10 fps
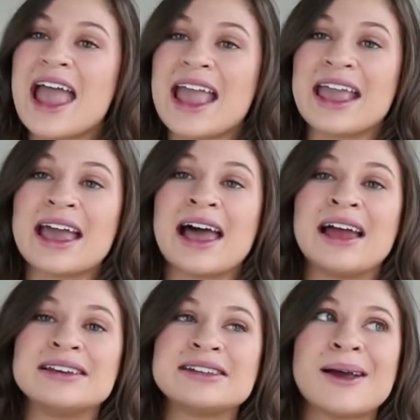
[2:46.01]

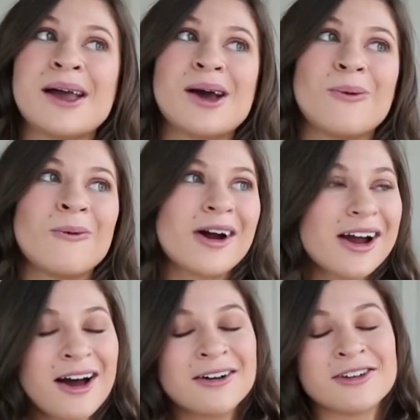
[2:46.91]
and
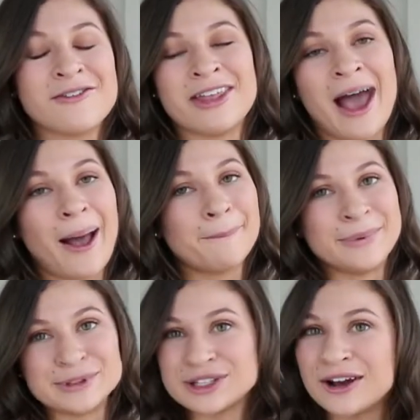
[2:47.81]
work off of that,
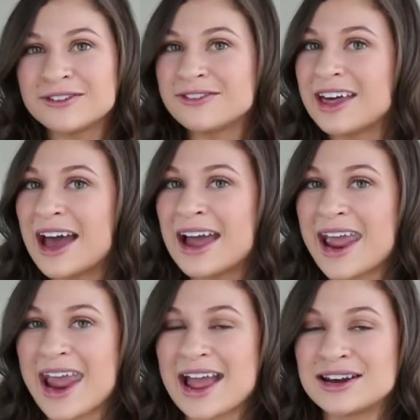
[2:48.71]
build off of
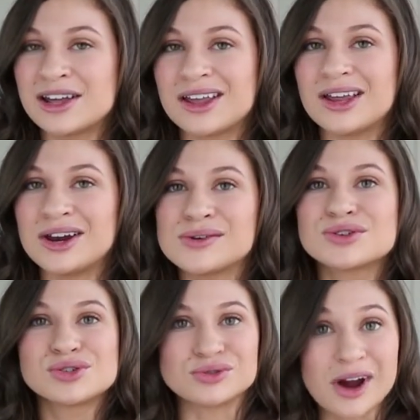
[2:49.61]
that, and
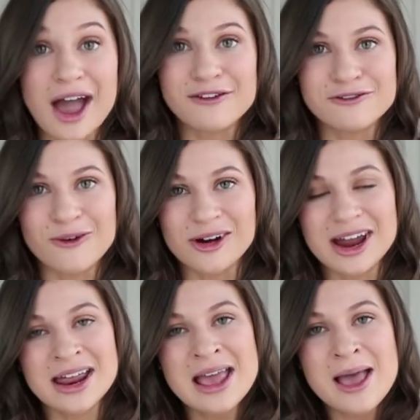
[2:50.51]
strive for
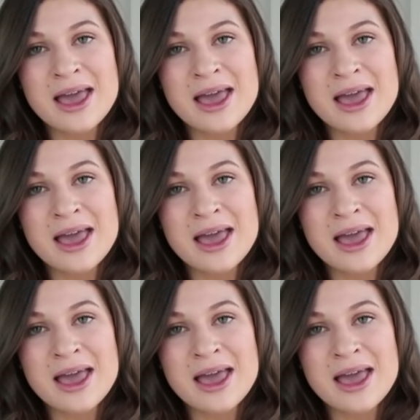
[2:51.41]
it.